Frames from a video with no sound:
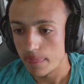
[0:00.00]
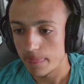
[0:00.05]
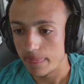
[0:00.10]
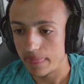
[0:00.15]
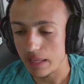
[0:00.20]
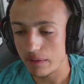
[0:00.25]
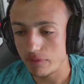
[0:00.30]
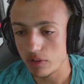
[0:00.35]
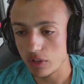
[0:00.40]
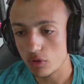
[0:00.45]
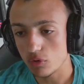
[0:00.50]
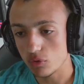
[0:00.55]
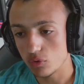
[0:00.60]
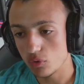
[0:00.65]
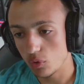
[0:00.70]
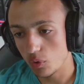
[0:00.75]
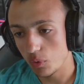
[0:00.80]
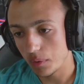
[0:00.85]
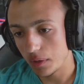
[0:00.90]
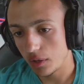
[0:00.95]
Nothing he could
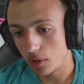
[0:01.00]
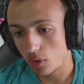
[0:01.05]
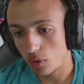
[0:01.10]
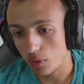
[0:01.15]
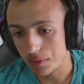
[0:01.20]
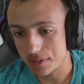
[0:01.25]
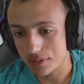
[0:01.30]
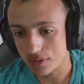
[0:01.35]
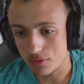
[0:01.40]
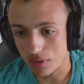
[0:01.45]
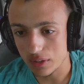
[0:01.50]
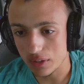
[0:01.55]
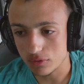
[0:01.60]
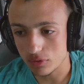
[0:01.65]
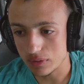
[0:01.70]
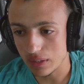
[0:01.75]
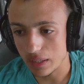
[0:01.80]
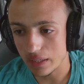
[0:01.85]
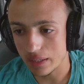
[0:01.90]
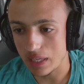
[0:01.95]
do when Norris tried to
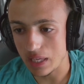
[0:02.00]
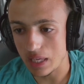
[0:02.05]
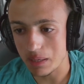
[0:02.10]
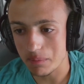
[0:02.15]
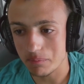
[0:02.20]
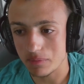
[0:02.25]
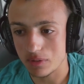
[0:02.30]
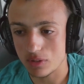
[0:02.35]
attack him.